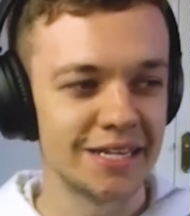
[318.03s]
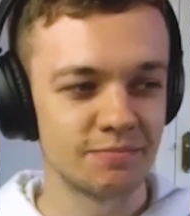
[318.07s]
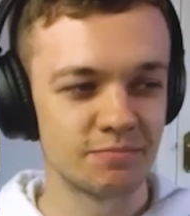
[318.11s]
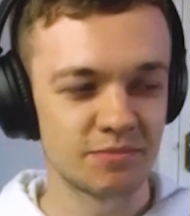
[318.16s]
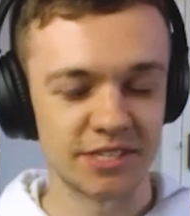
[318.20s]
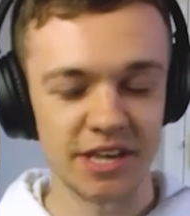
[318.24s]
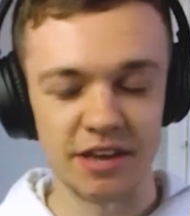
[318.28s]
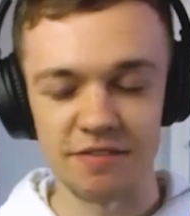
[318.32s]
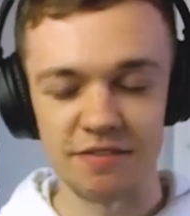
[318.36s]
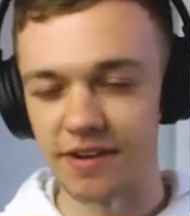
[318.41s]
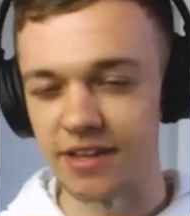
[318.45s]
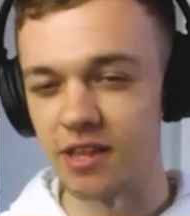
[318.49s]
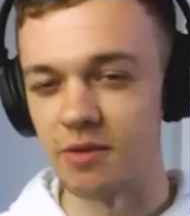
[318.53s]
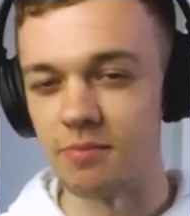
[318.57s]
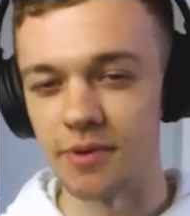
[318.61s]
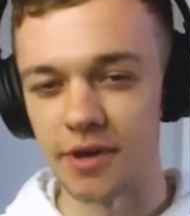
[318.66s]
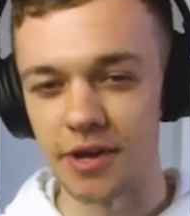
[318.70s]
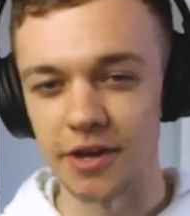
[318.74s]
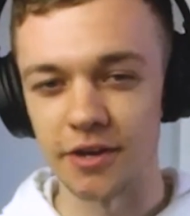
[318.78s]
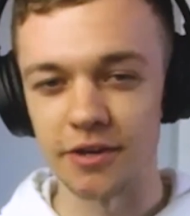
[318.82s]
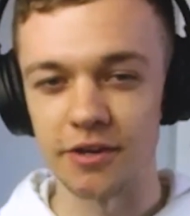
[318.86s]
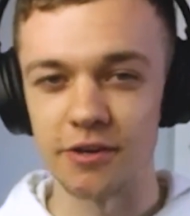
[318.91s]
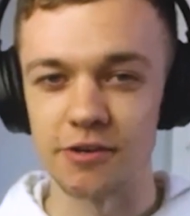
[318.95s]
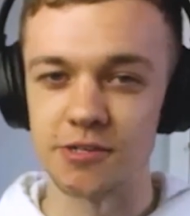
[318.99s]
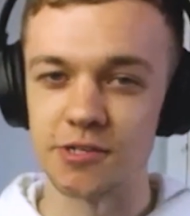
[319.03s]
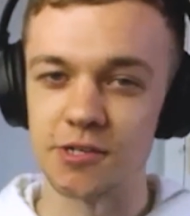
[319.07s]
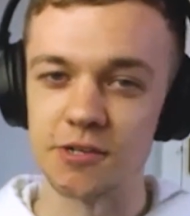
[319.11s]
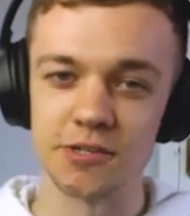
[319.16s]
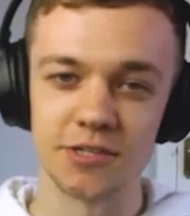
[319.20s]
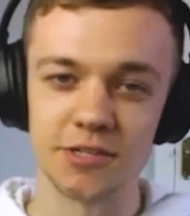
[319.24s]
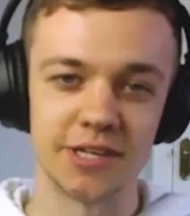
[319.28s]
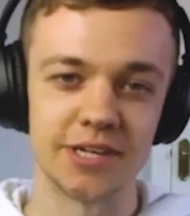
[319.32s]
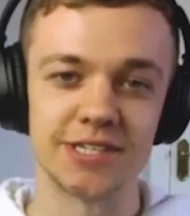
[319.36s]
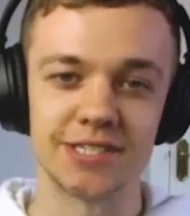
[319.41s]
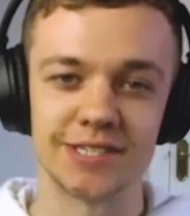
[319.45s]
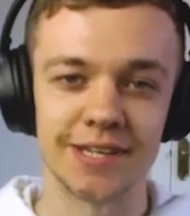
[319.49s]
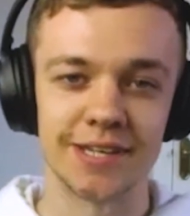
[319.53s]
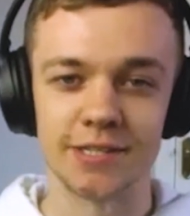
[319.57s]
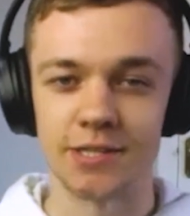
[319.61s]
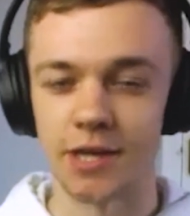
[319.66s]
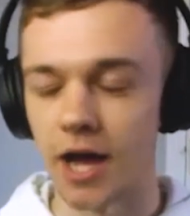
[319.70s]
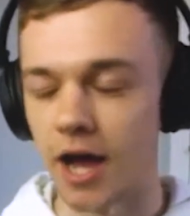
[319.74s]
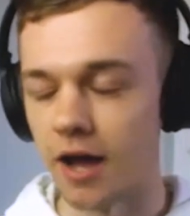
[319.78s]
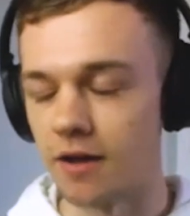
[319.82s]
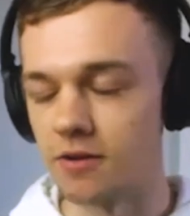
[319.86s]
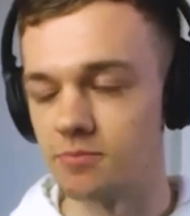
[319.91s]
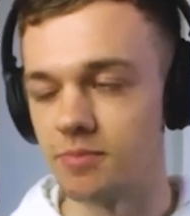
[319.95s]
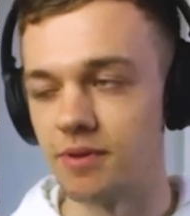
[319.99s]
Seth Vandenberg, who's usually a centre
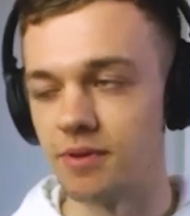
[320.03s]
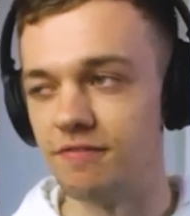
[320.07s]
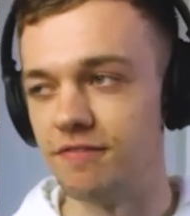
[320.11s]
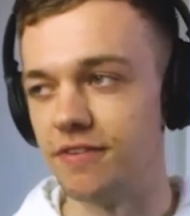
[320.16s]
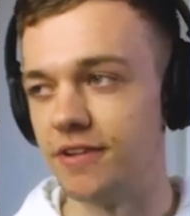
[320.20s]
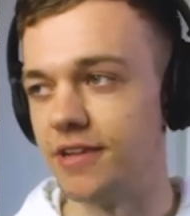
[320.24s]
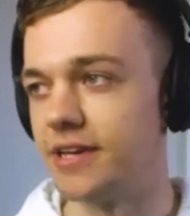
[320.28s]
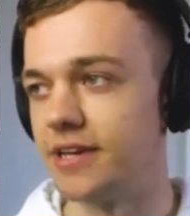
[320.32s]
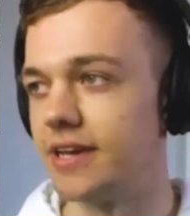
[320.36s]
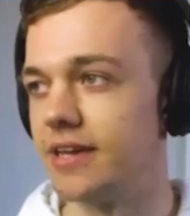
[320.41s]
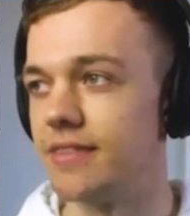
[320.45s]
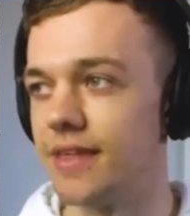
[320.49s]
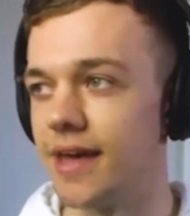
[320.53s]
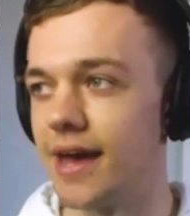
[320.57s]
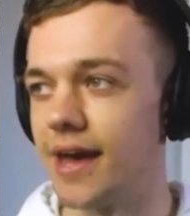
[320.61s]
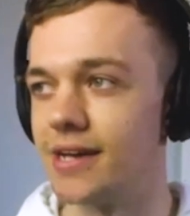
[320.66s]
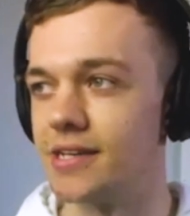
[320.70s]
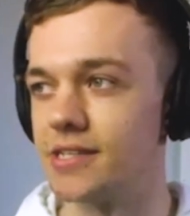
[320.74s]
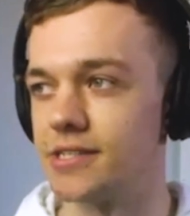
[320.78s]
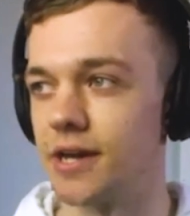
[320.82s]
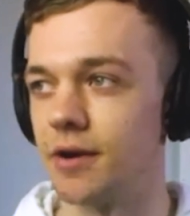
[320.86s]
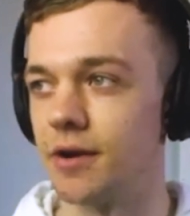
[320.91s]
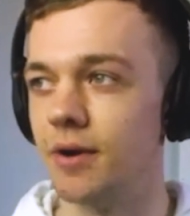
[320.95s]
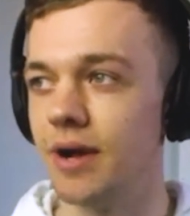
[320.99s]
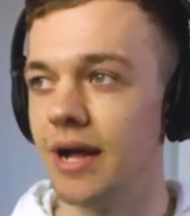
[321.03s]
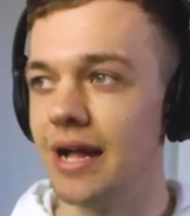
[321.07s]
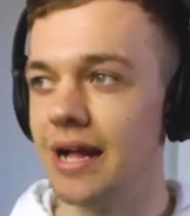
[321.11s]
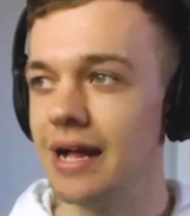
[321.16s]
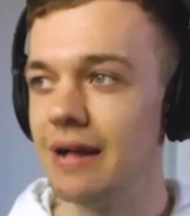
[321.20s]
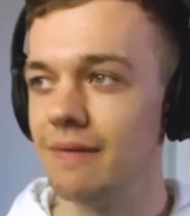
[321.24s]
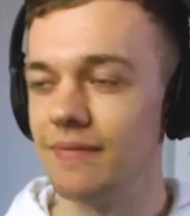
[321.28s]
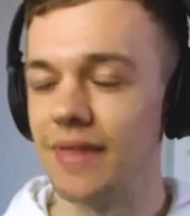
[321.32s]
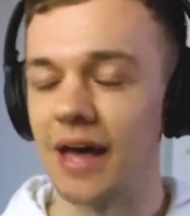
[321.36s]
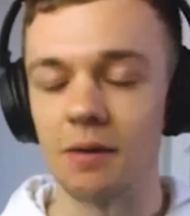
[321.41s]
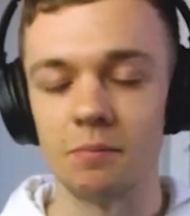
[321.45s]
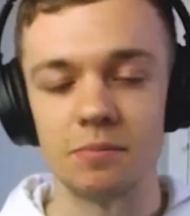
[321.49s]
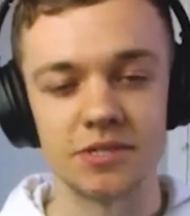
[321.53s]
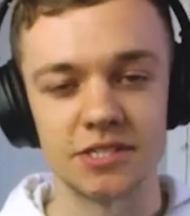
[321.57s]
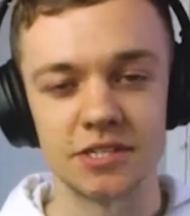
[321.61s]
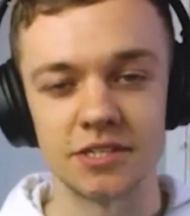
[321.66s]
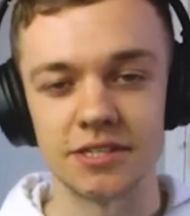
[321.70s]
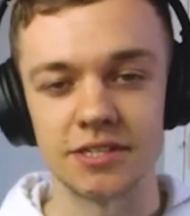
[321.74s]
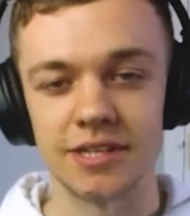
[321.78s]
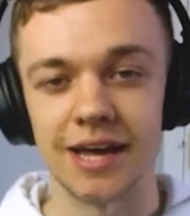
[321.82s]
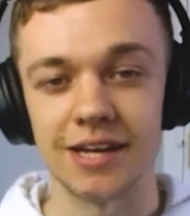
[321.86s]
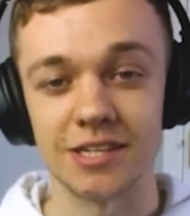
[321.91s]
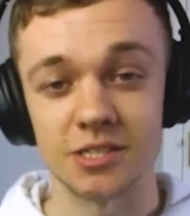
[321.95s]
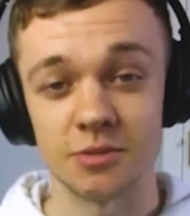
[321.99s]
half, has been filling in there. So that's
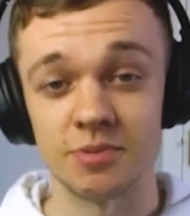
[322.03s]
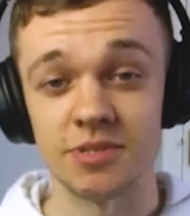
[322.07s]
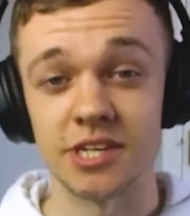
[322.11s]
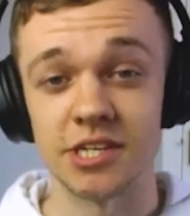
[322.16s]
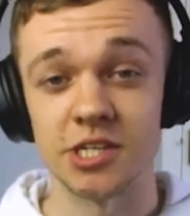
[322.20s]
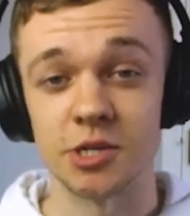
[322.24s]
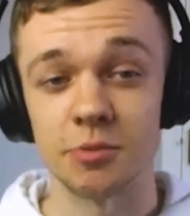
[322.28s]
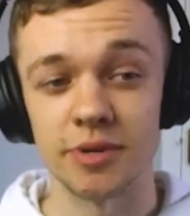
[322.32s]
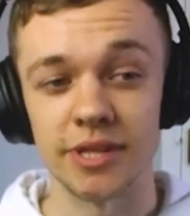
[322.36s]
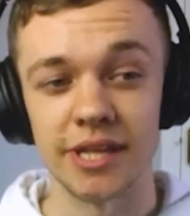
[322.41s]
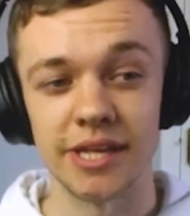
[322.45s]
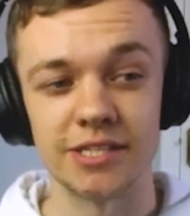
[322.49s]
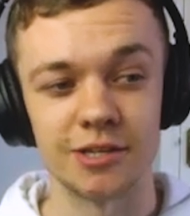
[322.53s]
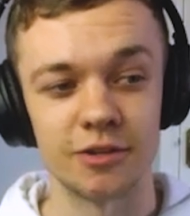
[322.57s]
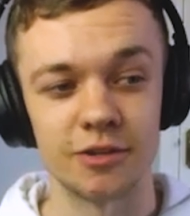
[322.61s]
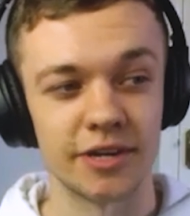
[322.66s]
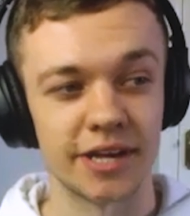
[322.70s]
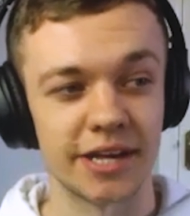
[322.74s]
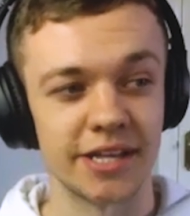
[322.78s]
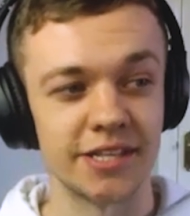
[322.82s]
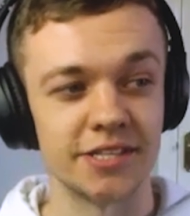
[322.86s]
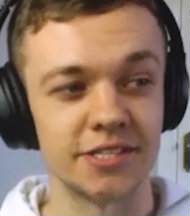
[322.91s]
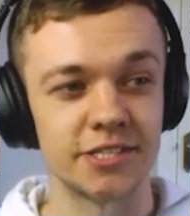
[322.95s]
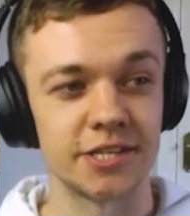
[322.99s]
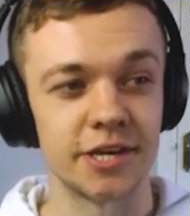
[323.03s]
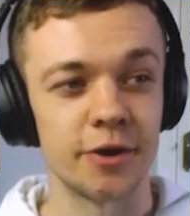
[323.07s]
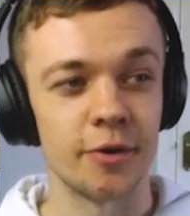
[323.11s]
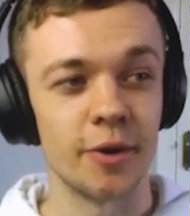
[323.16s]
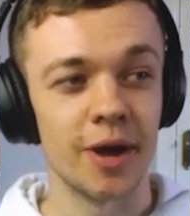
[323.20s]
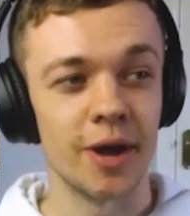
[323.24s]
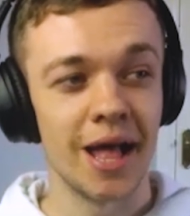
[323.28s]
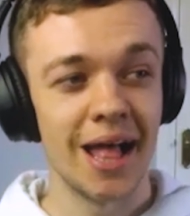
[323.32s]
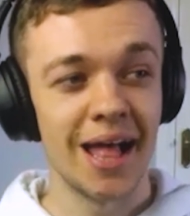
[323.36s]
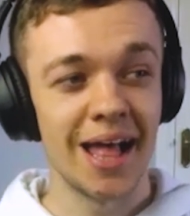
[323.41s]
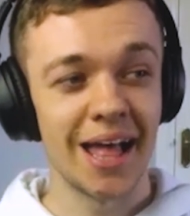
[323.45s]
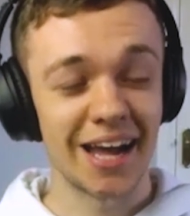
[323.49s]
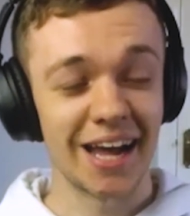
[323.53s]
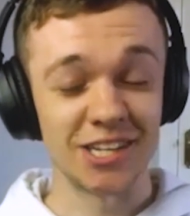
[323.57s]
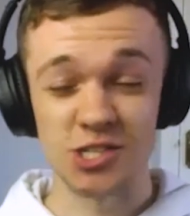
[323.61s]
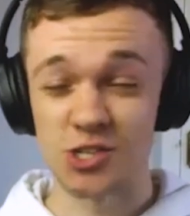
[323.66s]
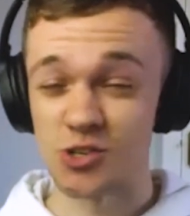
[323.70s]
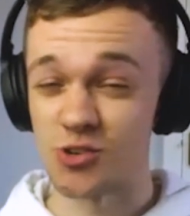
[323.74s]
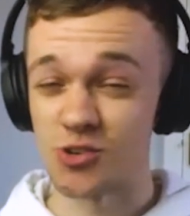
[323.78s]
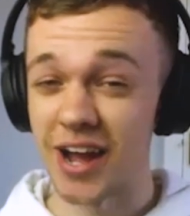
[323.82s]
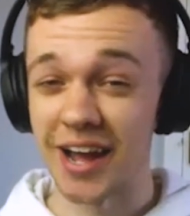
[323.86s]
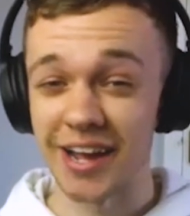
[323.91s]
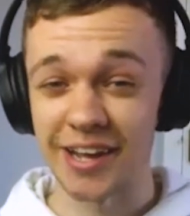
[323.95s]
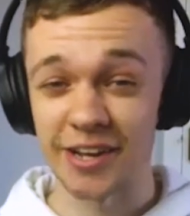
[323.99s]
a position we need to look into, and
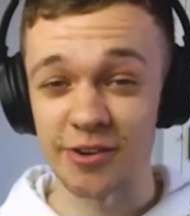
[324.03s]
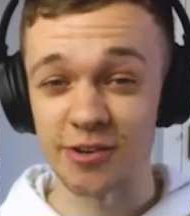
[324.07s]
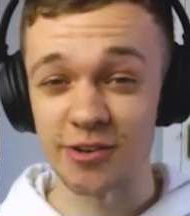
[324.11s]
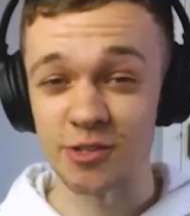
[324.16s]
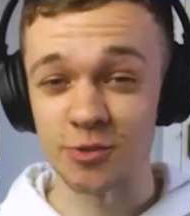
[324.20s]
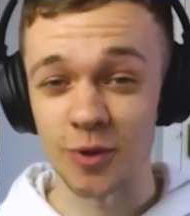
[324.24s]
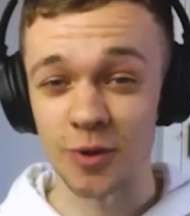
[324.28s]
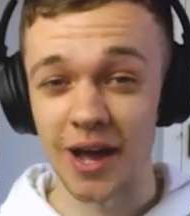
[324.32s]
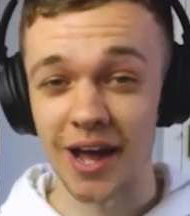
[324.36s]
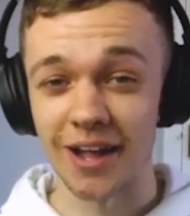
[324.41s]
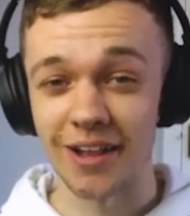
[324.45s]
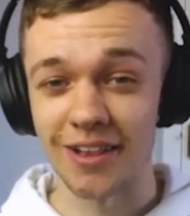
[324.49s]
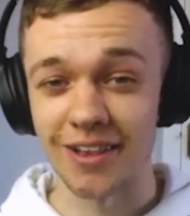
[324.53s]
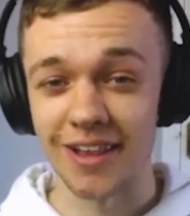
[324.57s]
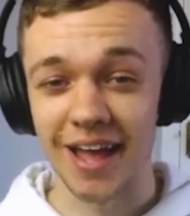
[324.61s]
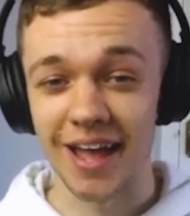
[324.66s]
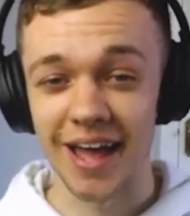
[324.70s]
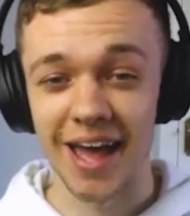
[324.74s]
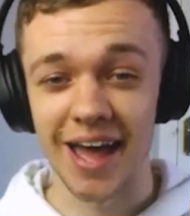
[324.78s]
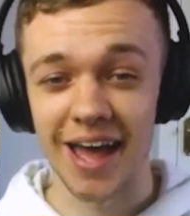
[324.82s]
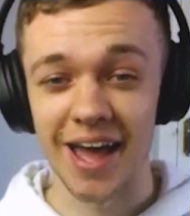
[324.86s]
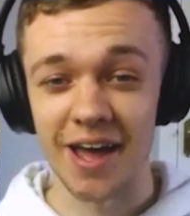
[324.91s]
striker as well.